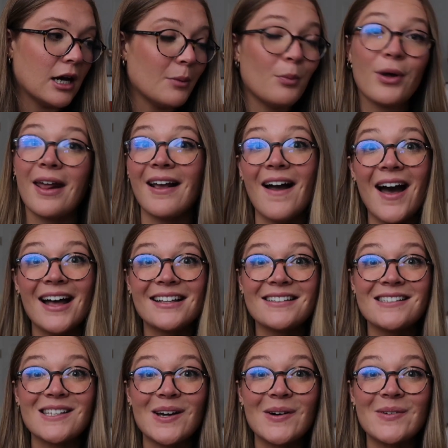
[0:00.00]
what I got.
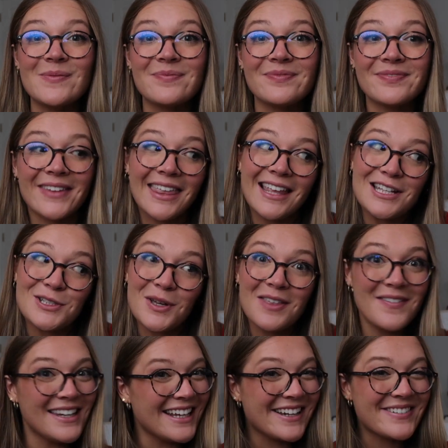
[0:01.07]
So enjoy the
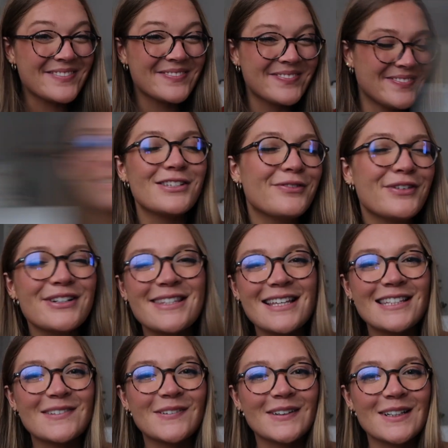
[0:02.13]
video. So first
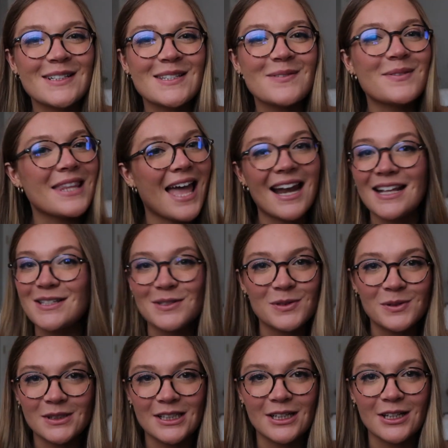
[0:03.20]
things first, with any
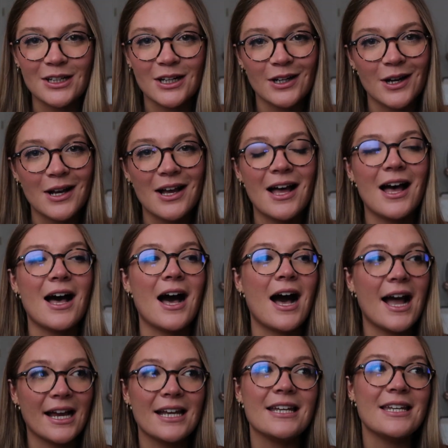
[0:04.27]
school year,
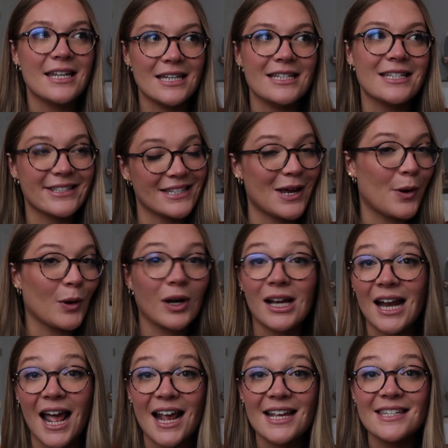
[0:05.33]
I need to stay
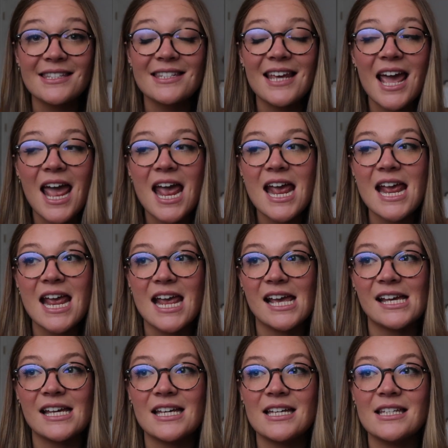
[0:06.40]
organized.
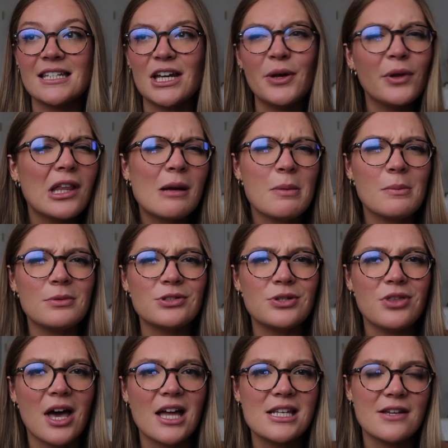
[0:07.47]
And I know a lot of people do
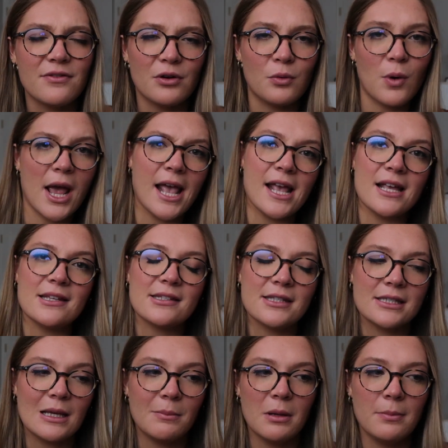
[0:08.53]
that in different ways.
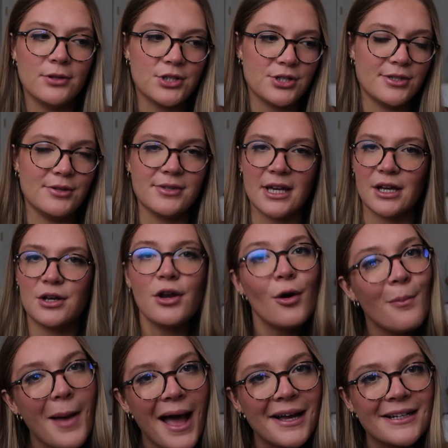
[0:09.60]
Some people just use like
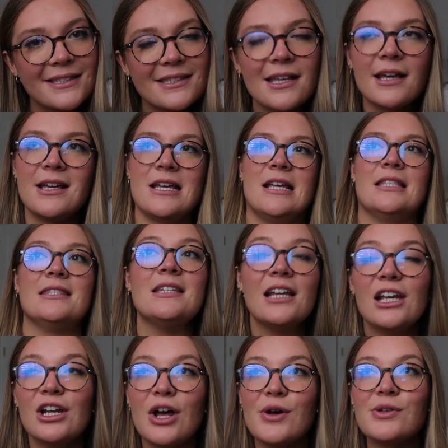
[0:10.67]
notepads and
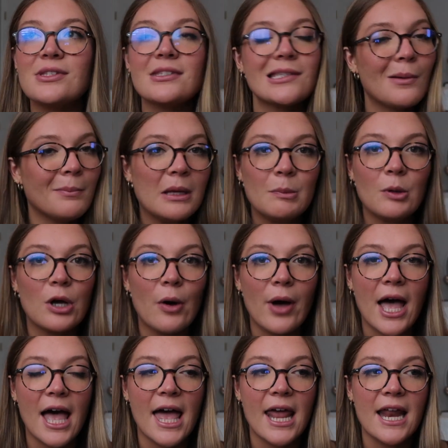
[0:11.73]
sticky notes. Some people go
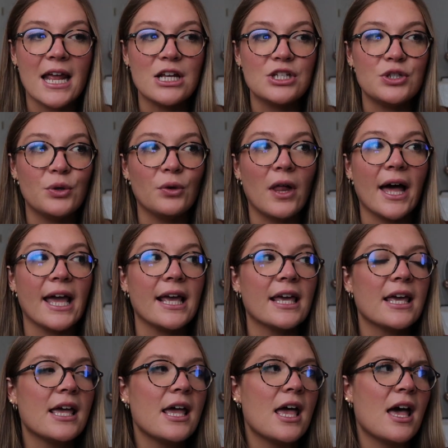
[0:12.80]
ahead and do
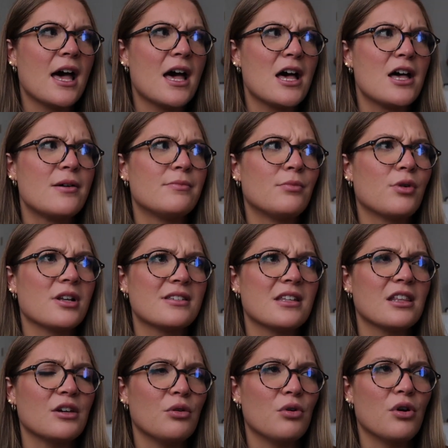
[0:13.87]
like, what is it,
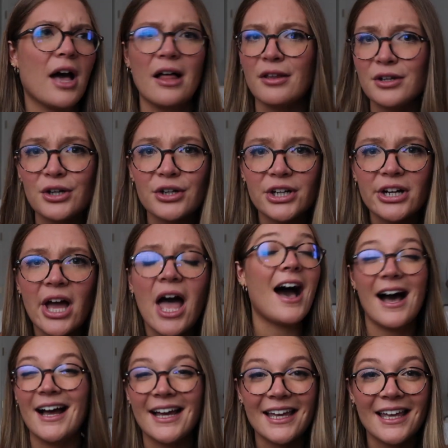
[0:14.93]
the Google Calendar.
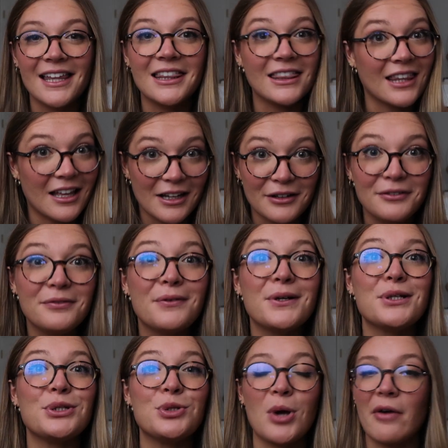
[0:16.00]
I
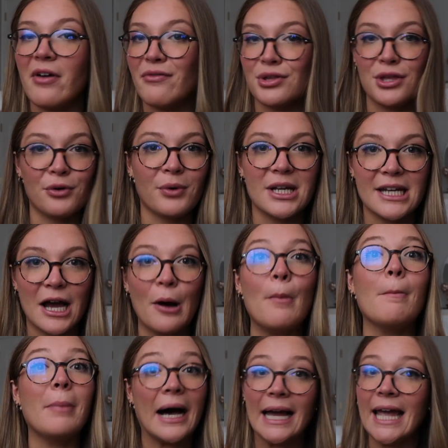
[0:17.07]
love to have everything written
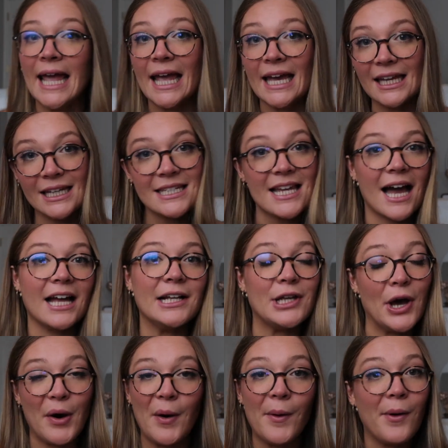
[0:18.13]
out by hand. I
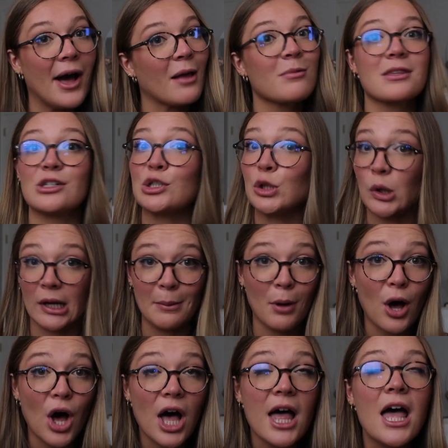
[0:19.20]
know I'm such a
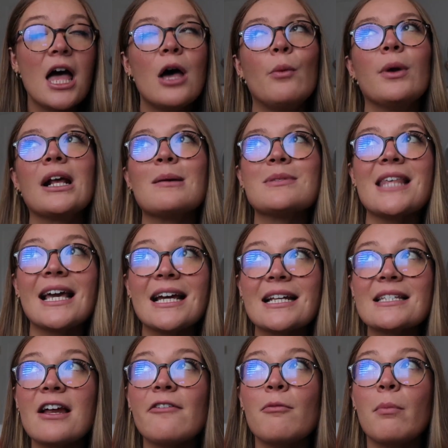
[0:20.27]
grandma when it comes to that kind
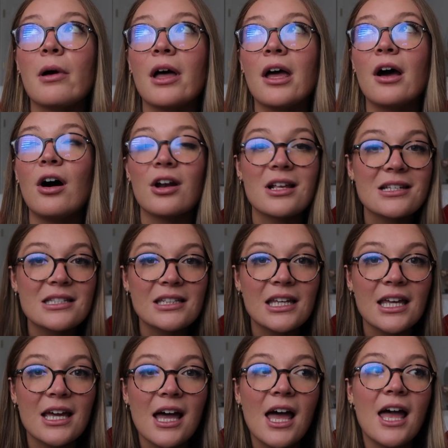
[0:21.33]
of stuff, but
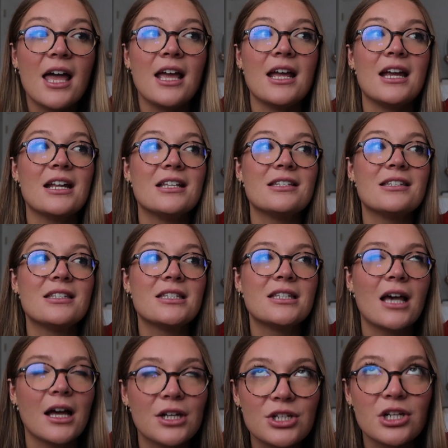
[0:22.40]
honestly, it is
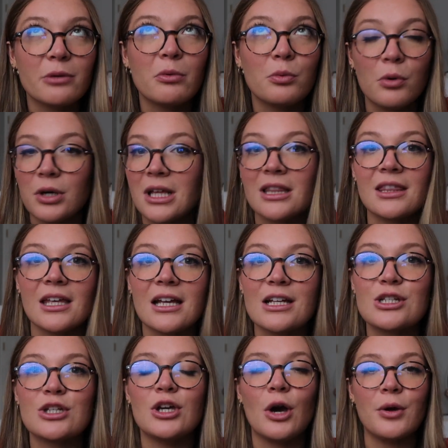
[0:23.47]
such a rewarding
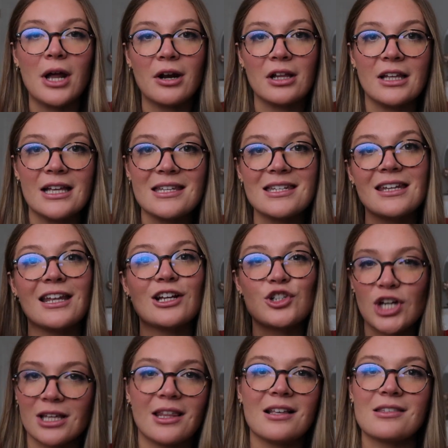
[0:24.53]
thing to go down a list and like
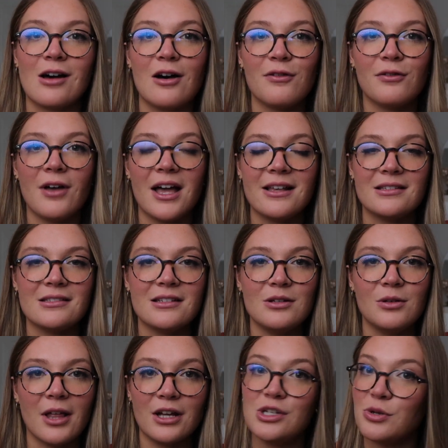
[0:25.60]
check things off as
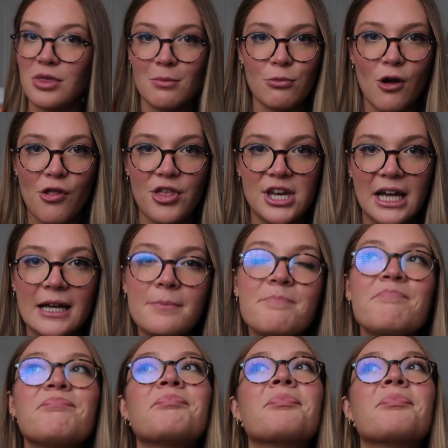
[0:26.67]
you like do them throughout the day.